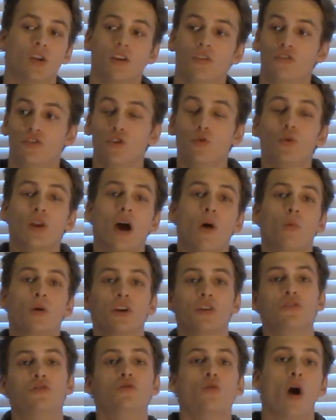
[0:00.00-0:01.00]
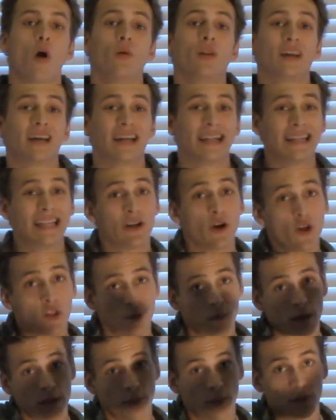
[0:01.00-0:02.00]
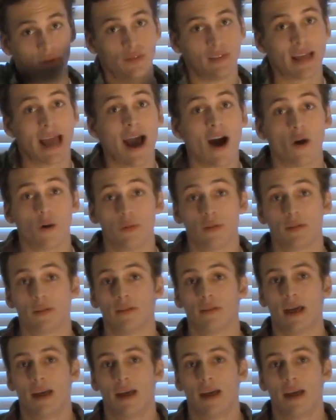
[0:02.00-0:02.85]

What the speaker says: trying to do what I want to do. I want to clear other people's doubt.